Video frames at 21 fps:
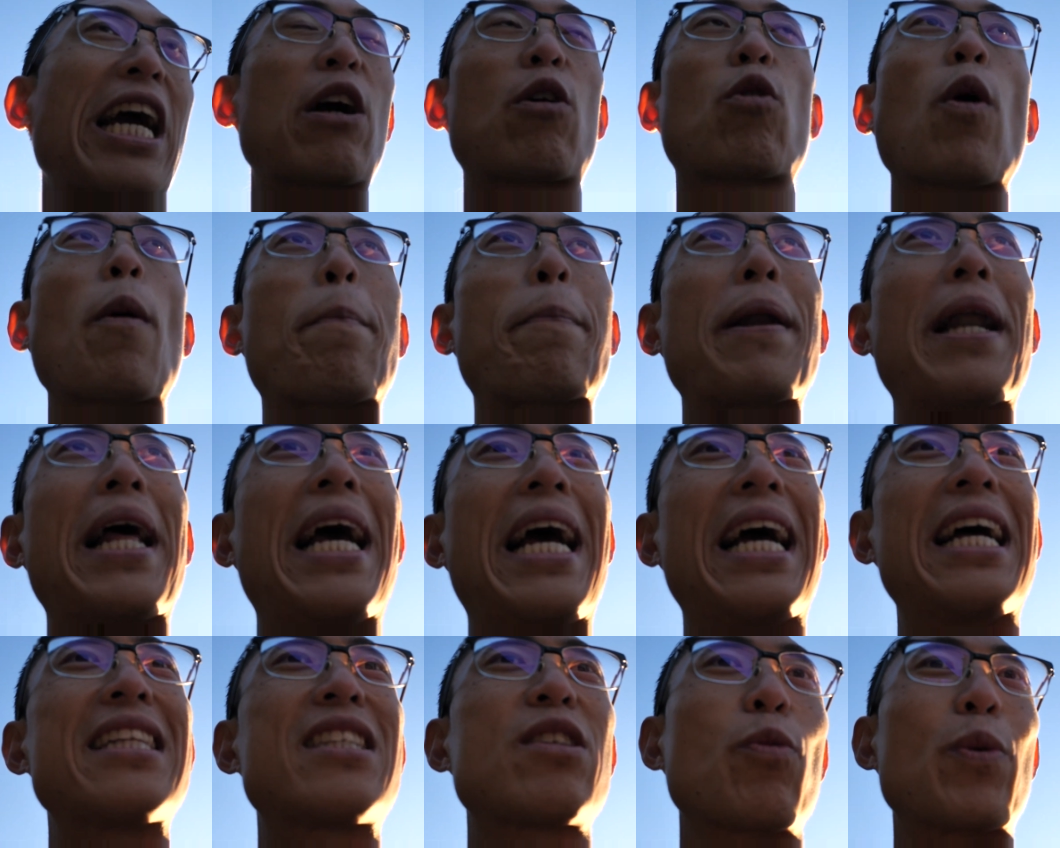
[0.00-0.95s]
can't grow
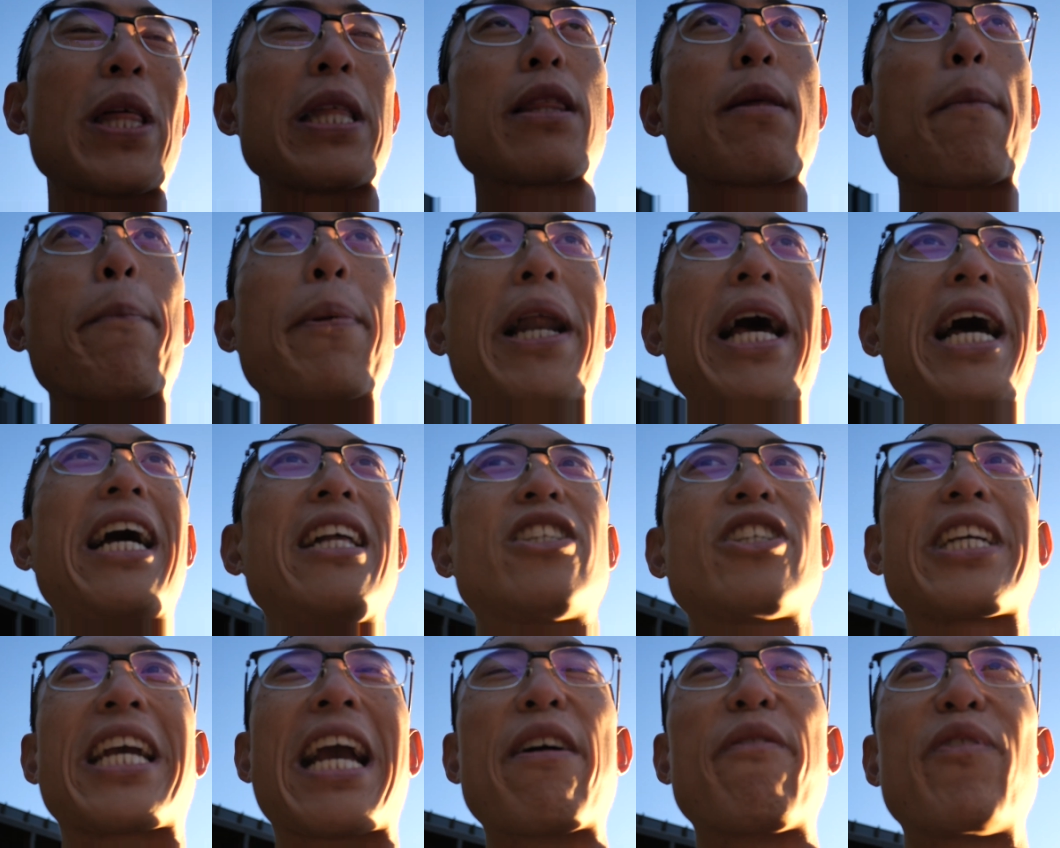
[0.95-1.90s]
plants. Without the
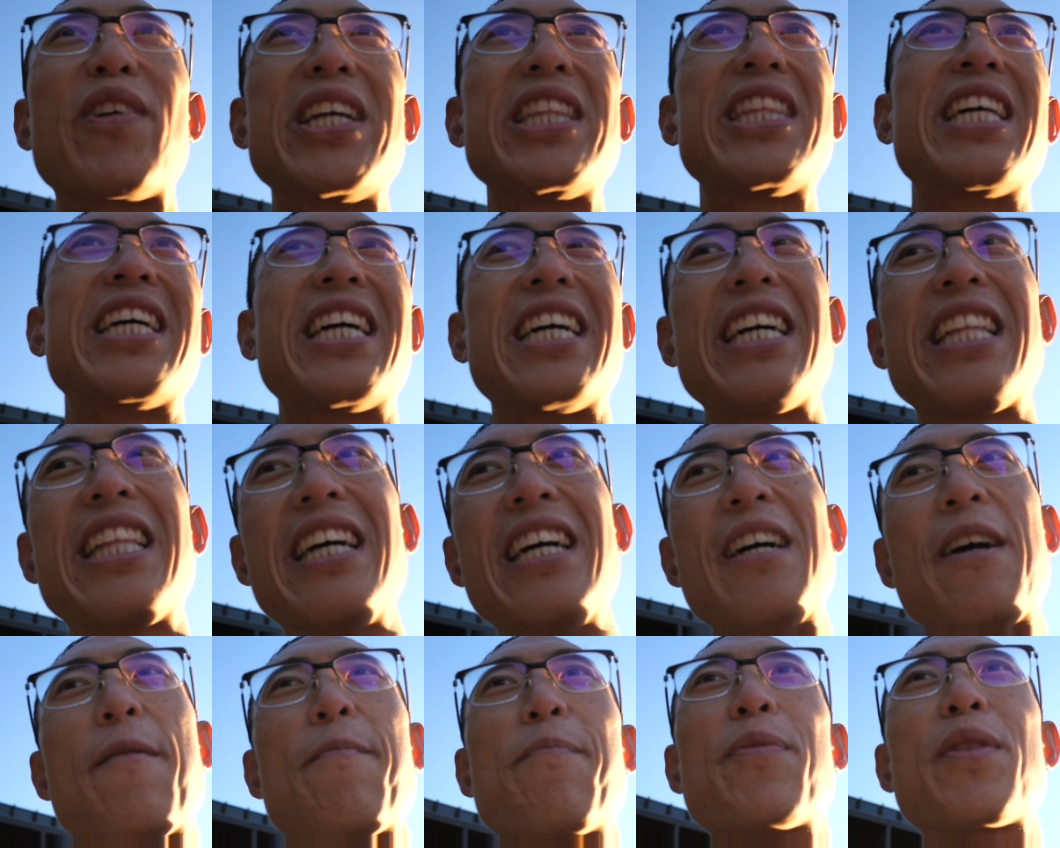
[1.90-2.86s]
plants, you can't feed the
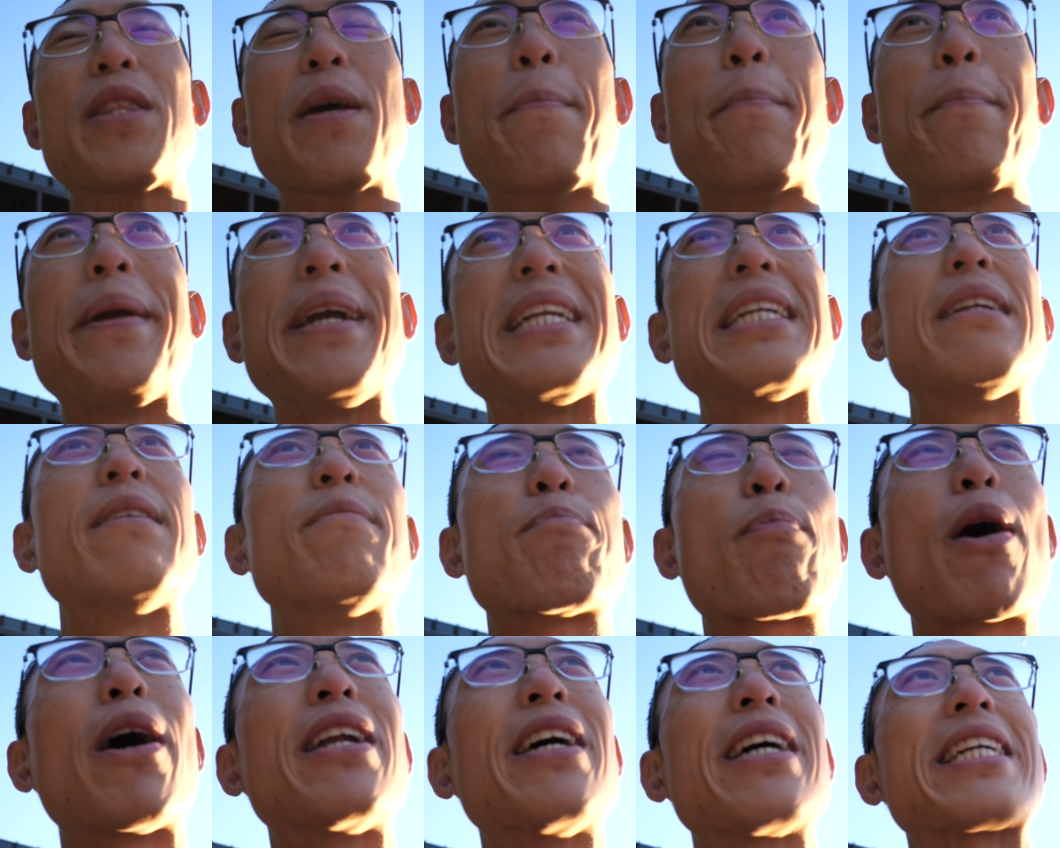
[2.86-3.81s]
meat
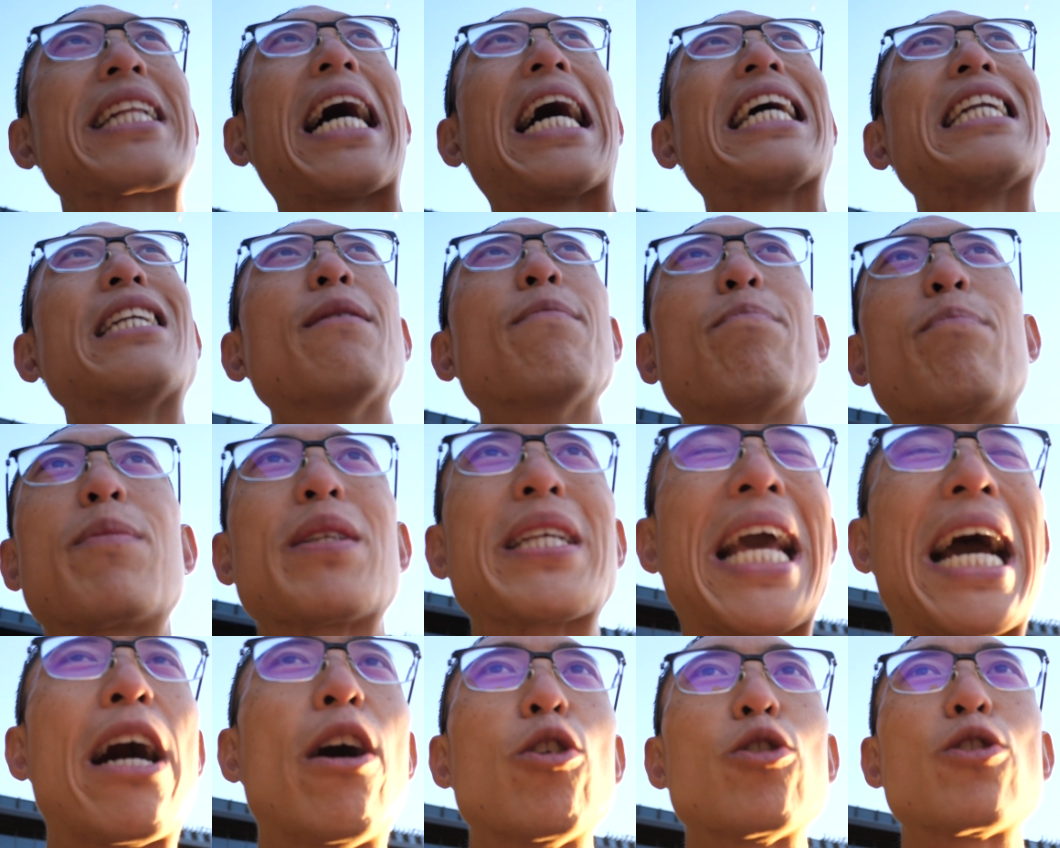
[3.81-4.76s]
product item
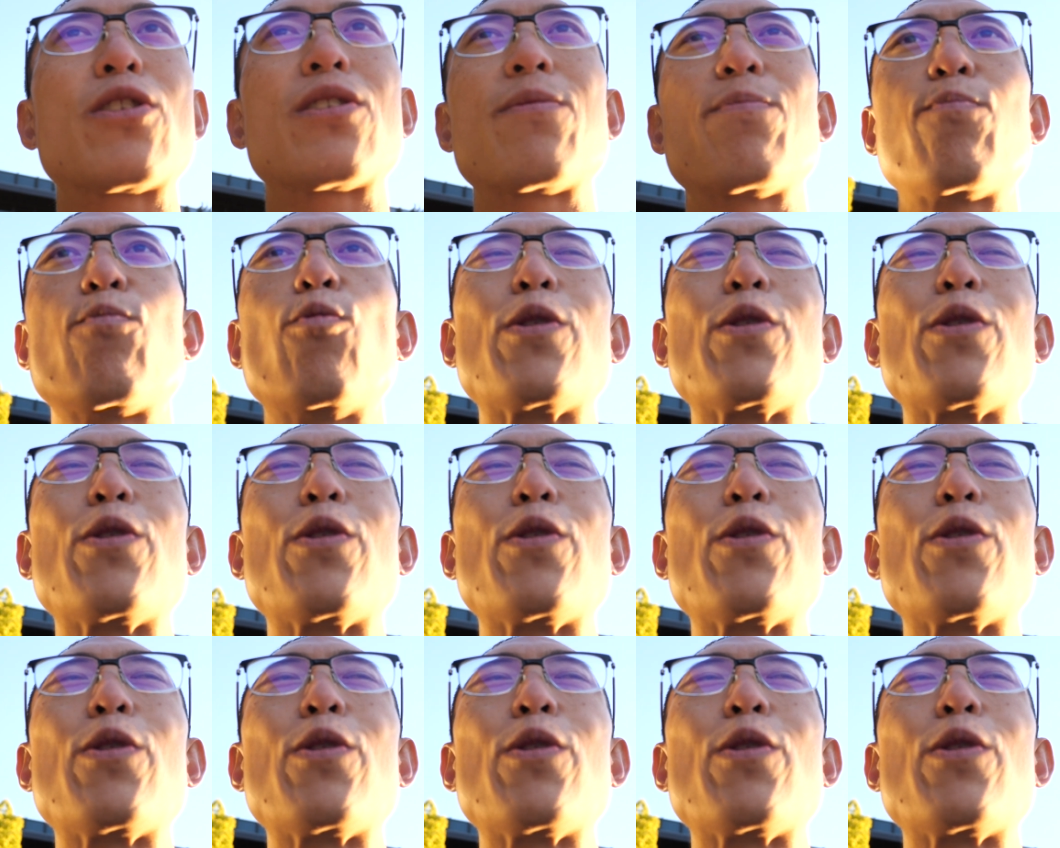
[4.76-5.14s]
cows.